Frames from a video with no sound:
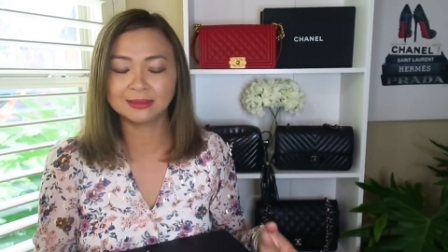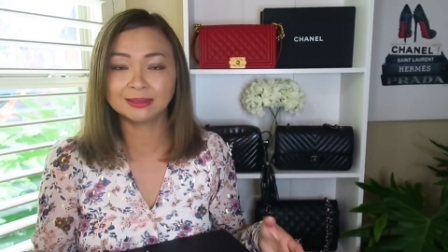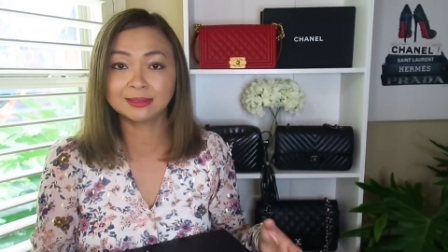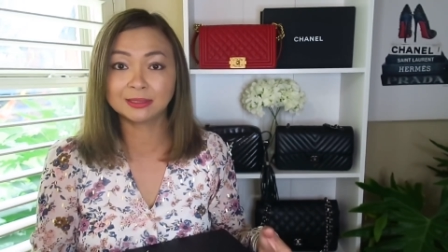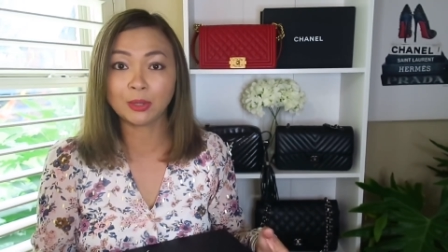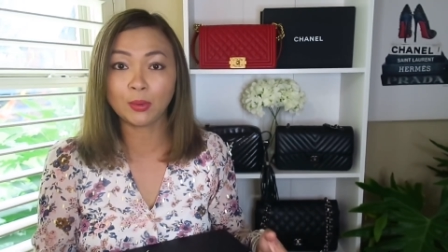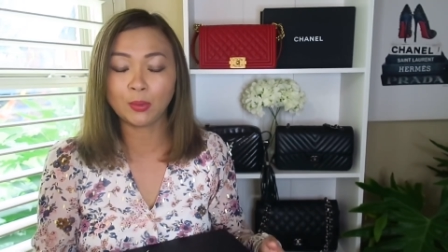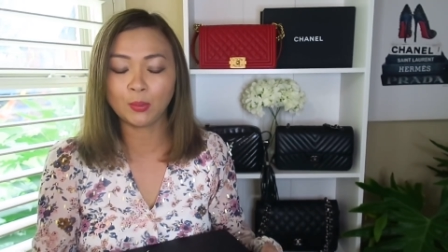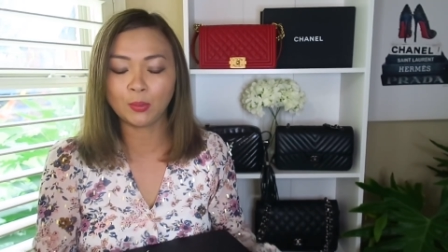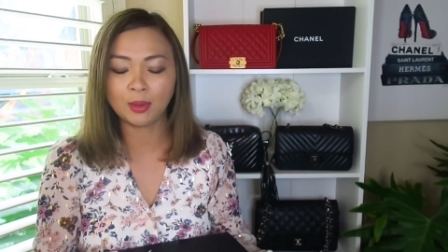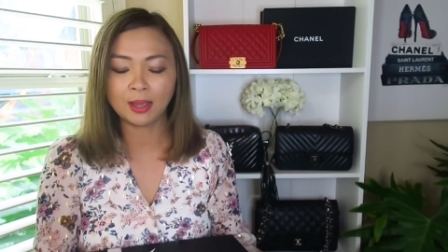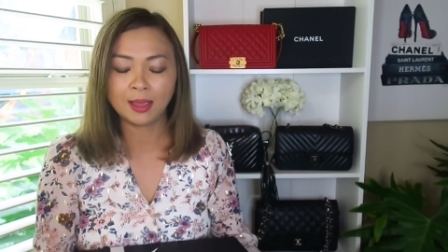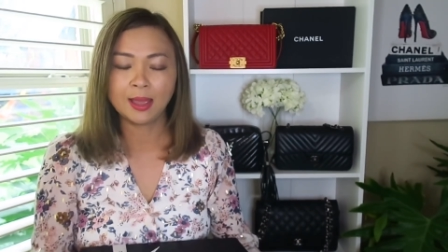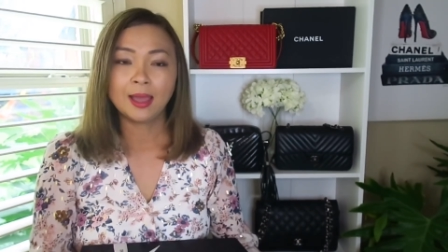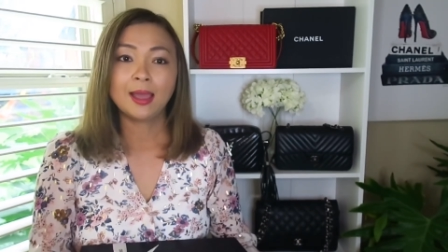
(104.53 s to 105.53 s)

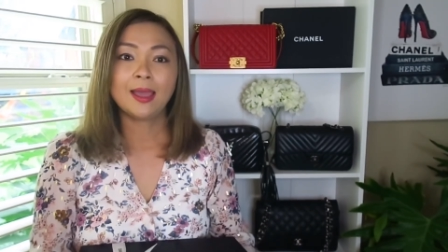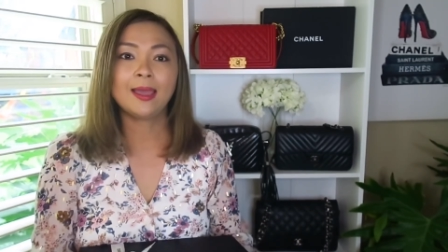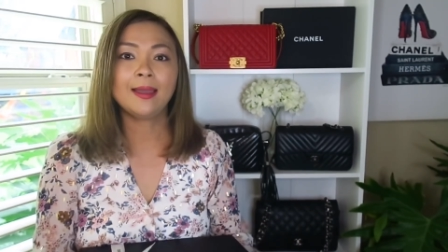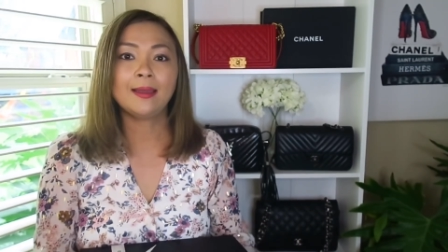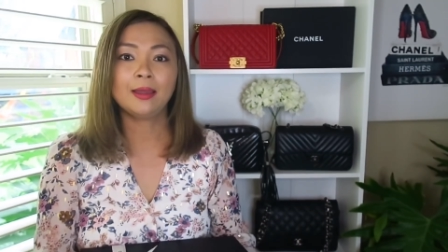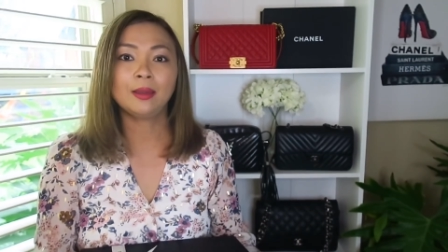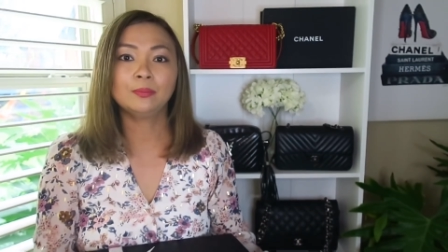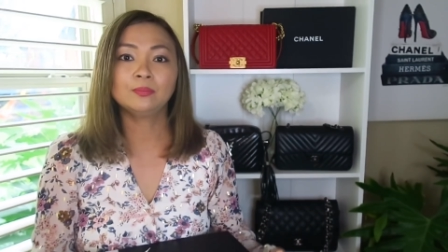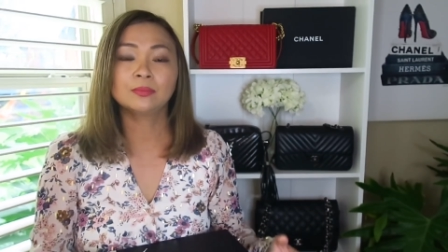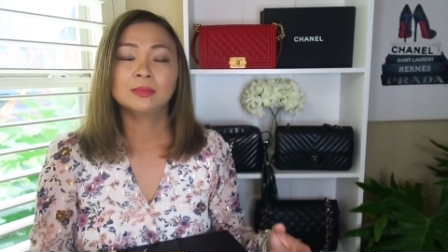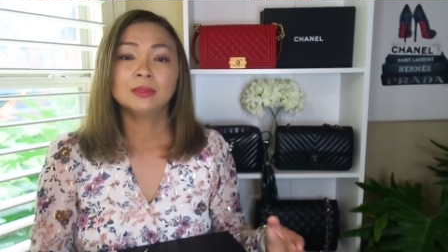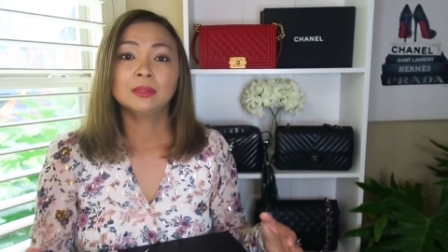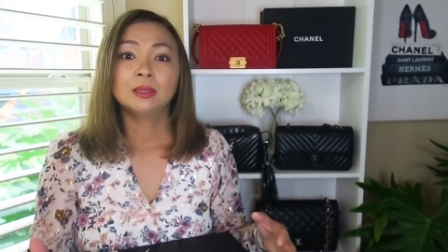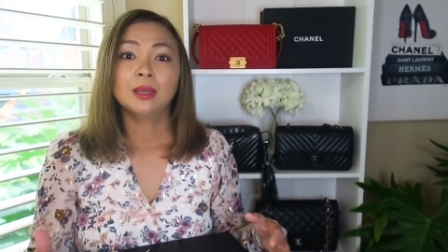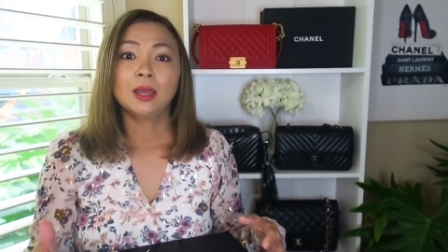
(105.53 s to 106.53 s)
So um,
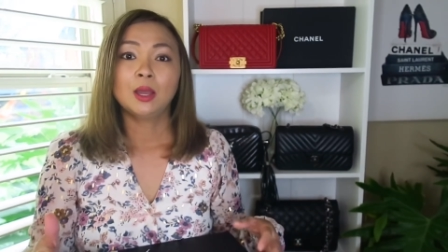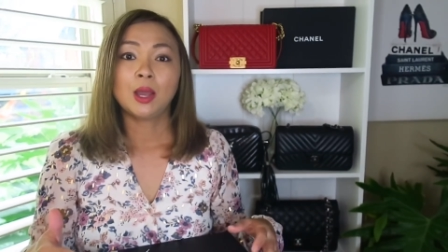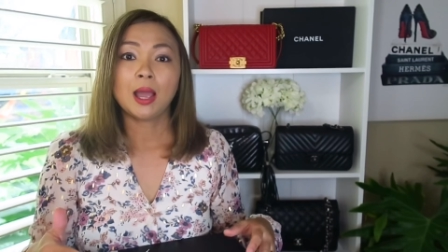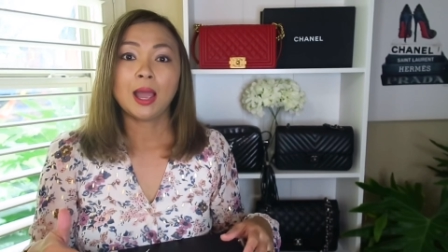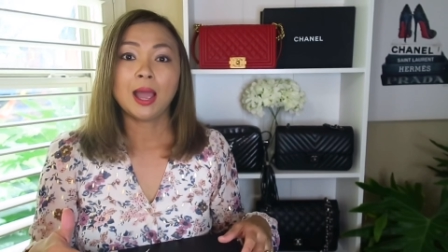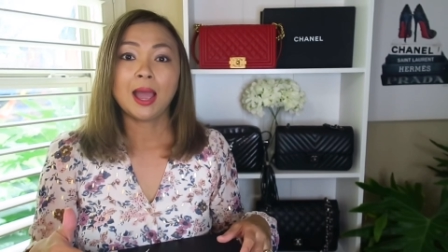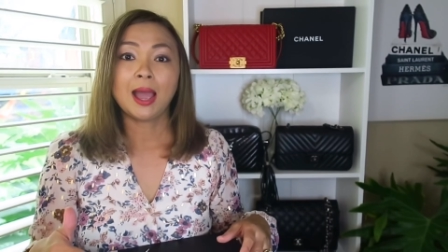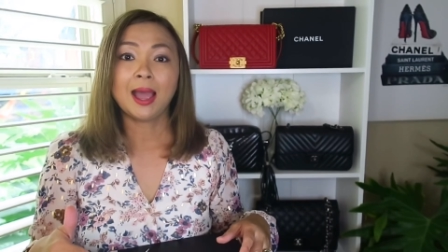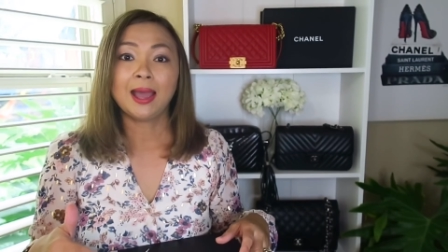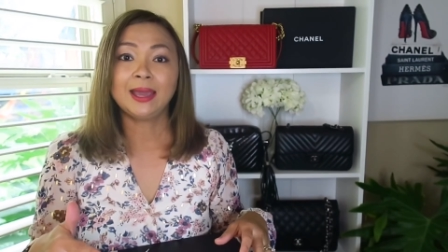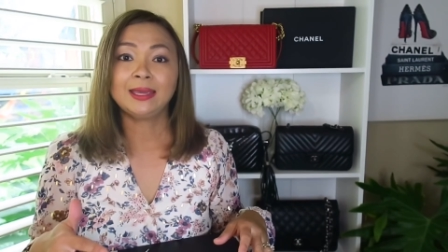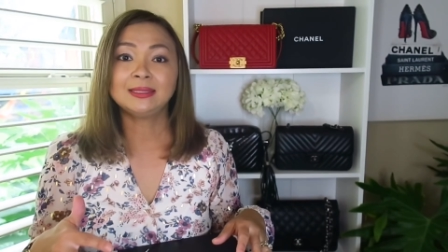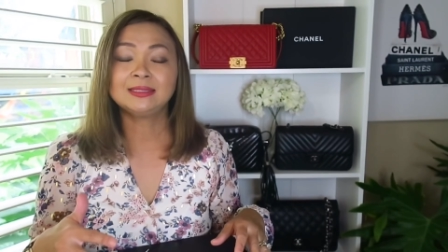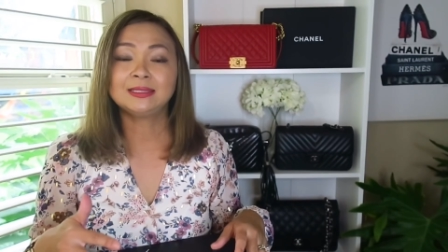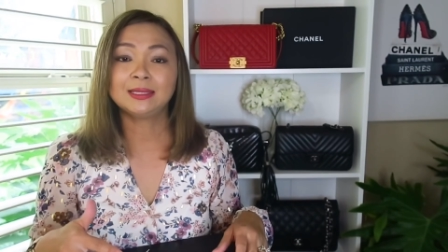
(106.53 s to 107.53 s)

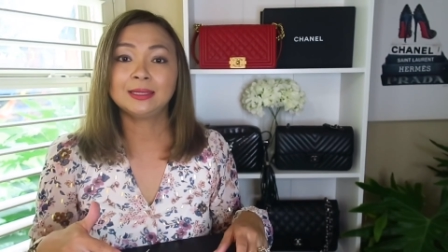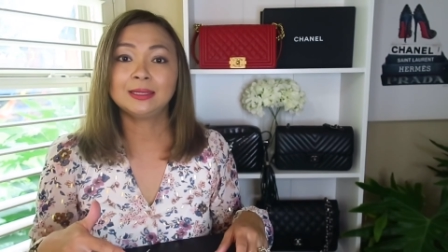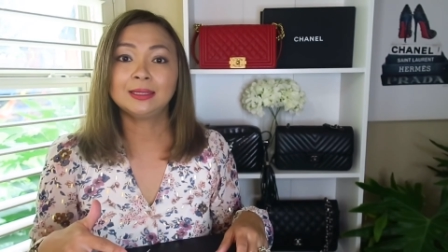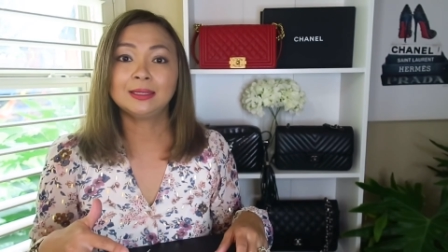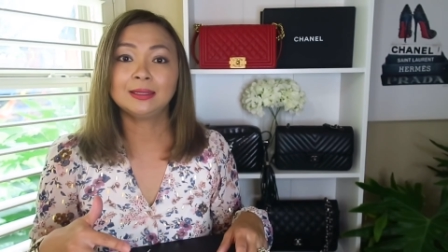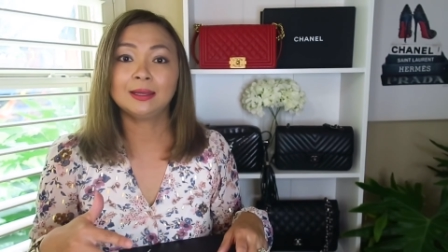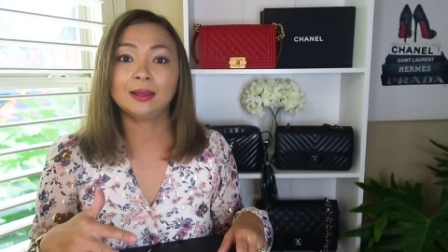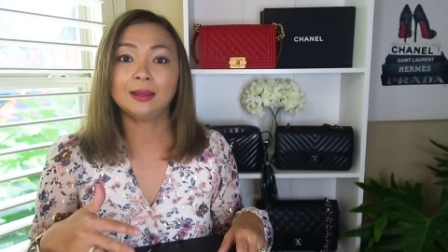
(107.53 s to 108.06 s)
I did